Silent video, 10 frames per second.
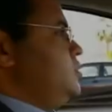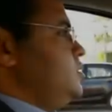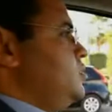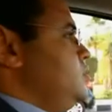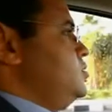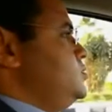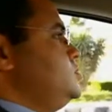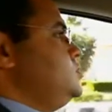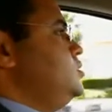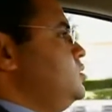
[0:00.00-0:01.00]
so many
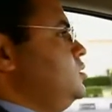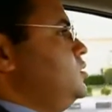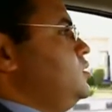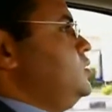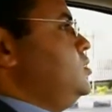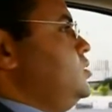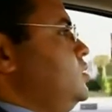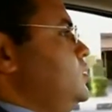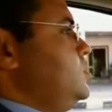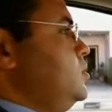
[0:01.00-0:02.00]
questions, and I
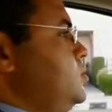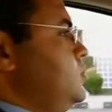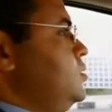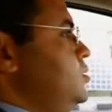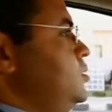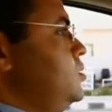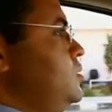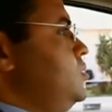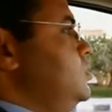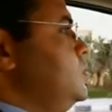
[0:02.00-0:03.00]
feel
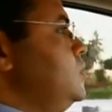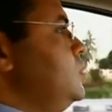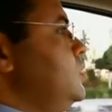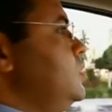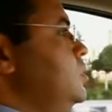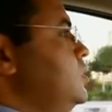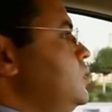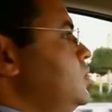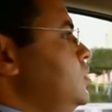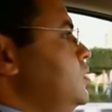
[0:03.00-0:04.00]
that I've just reached a
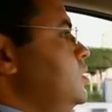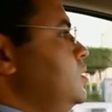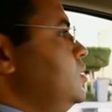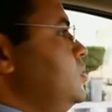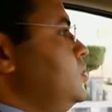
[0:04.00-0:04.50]
dead end.